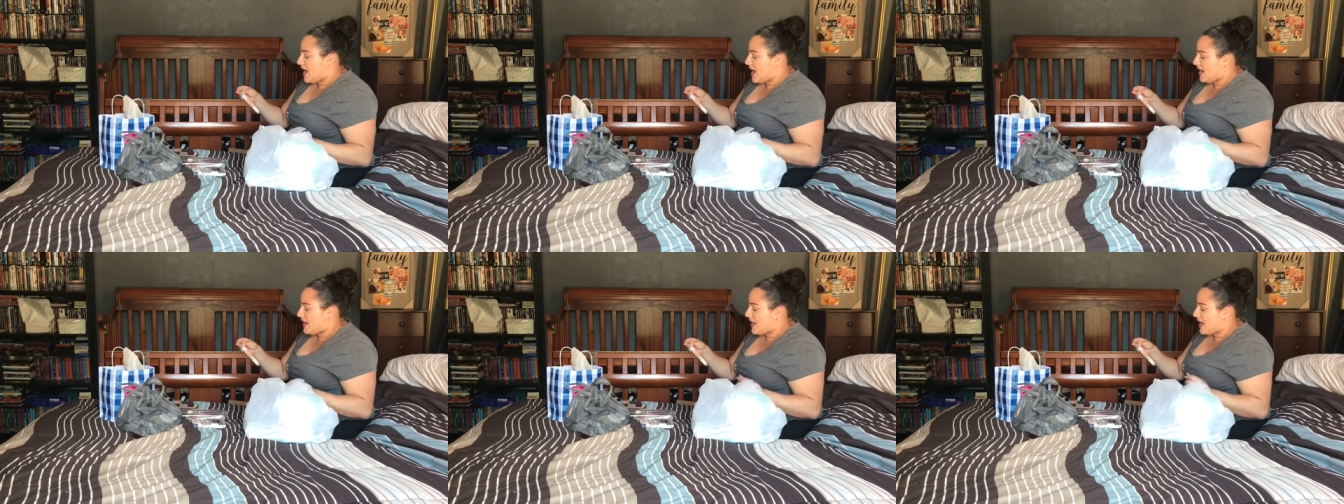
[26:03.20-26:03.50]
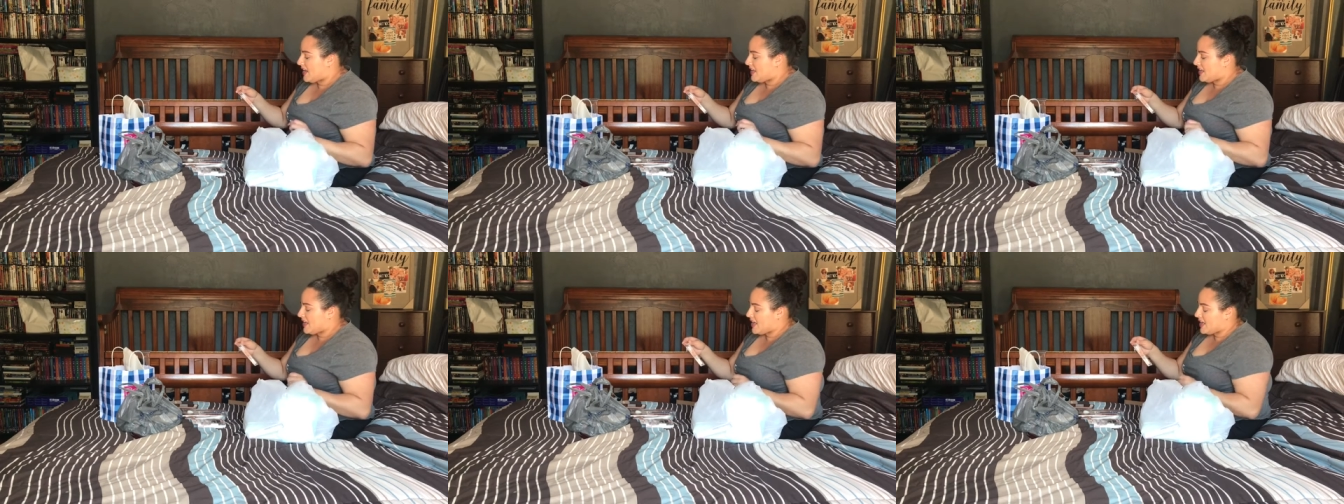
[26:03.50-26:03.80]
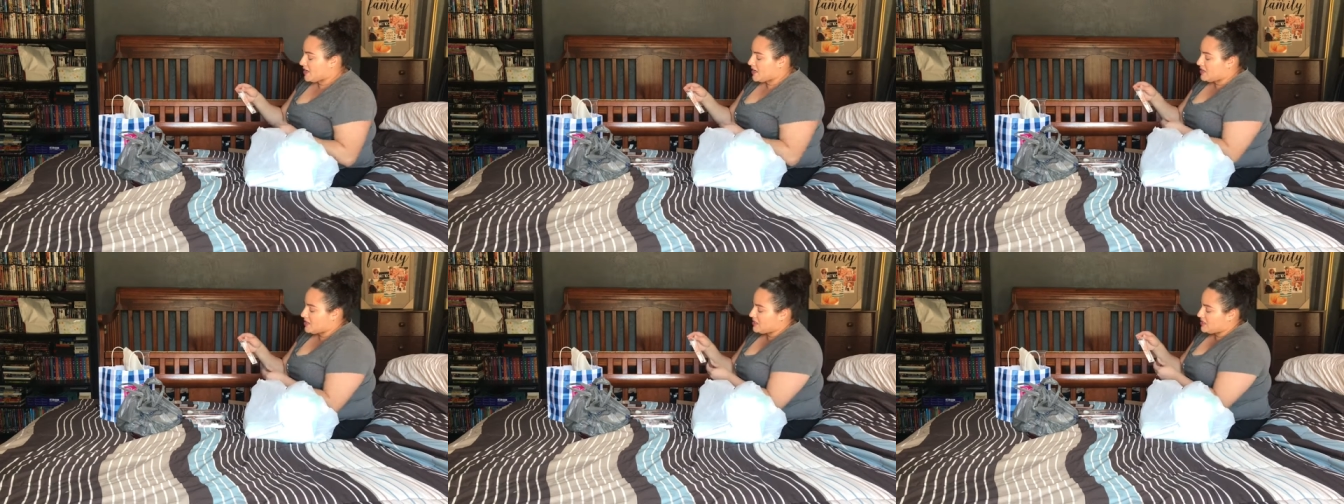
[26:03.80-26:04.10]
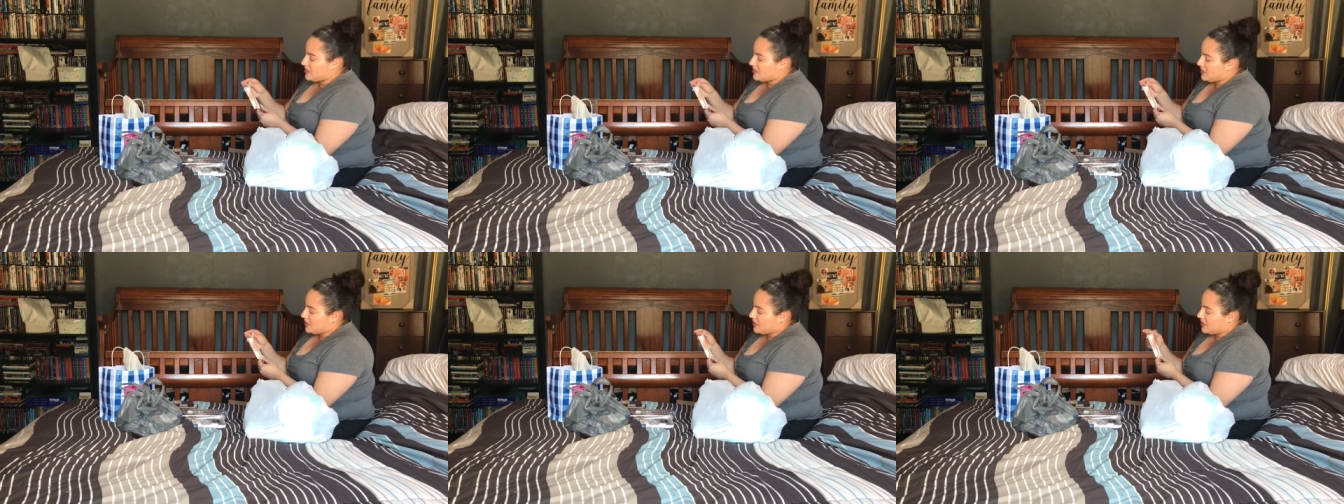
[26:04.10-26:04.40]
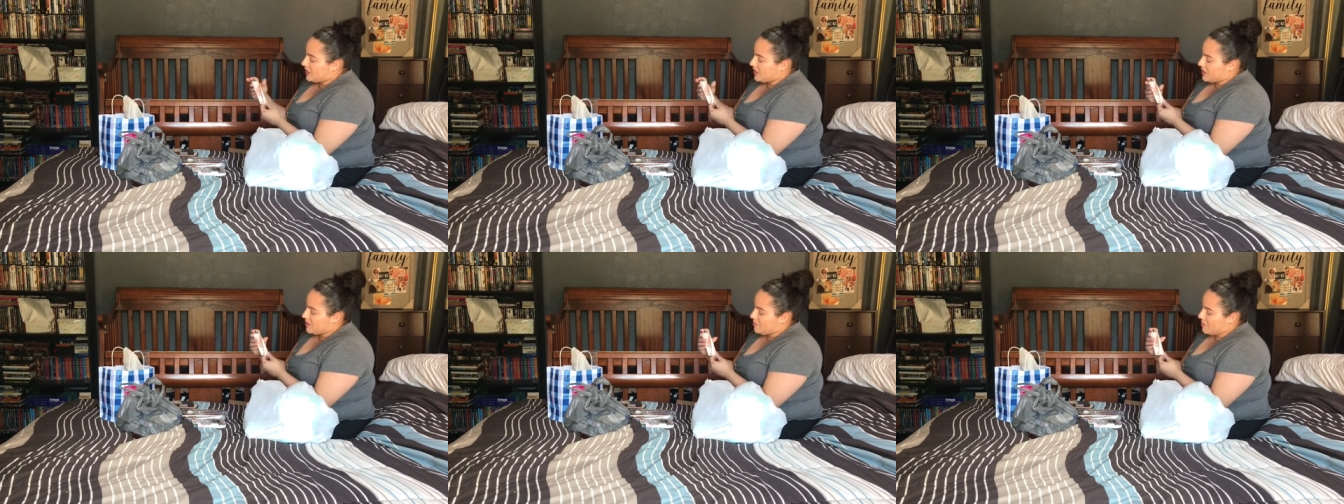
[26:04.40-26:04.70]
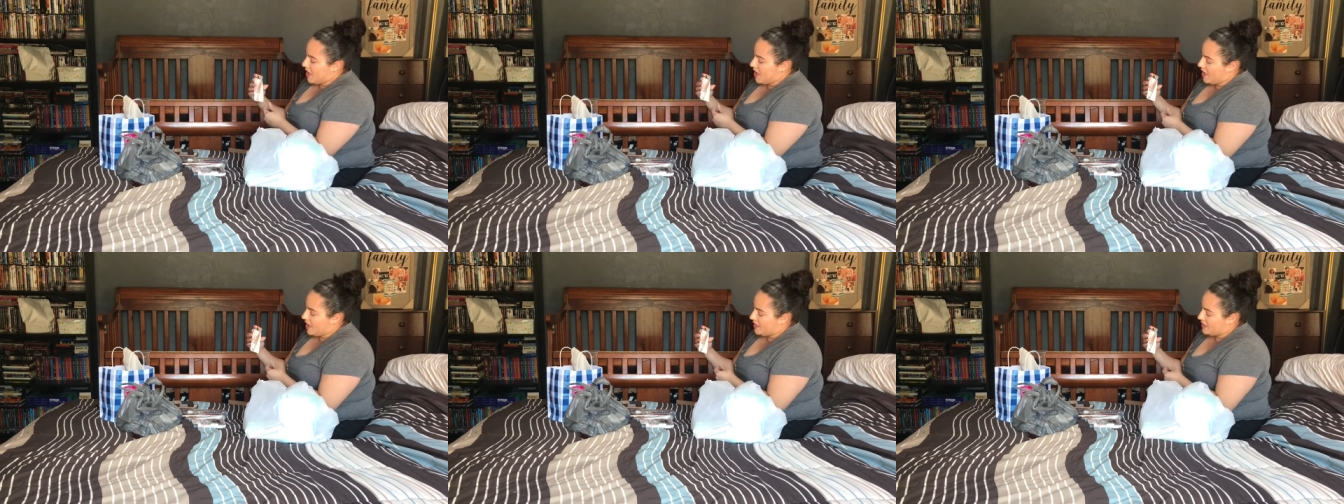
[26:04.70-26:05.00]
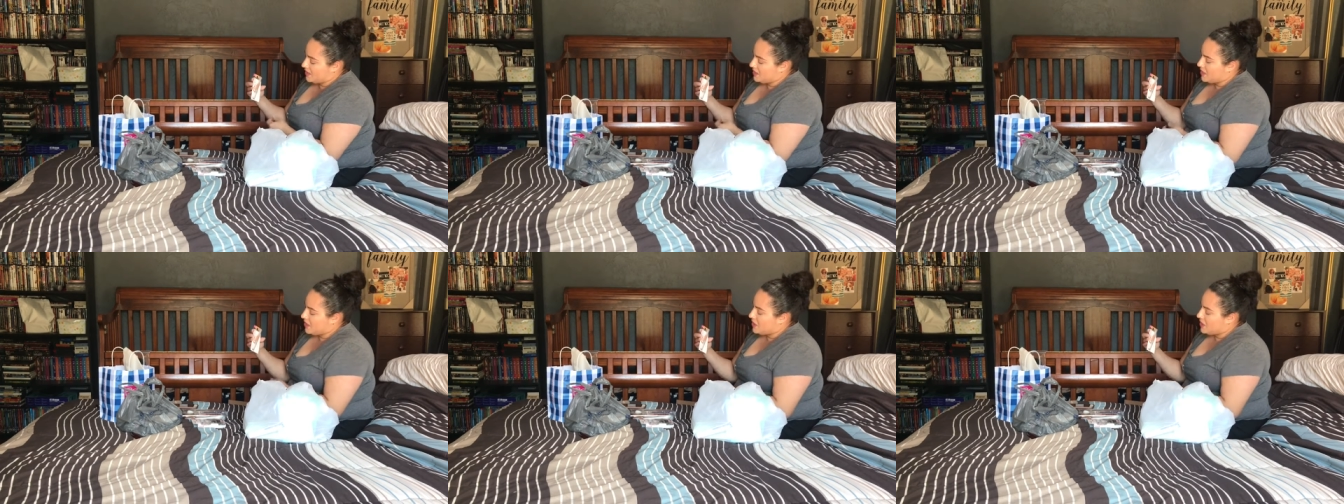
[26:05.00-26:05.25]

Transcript: Highlighting and Concealing Pen.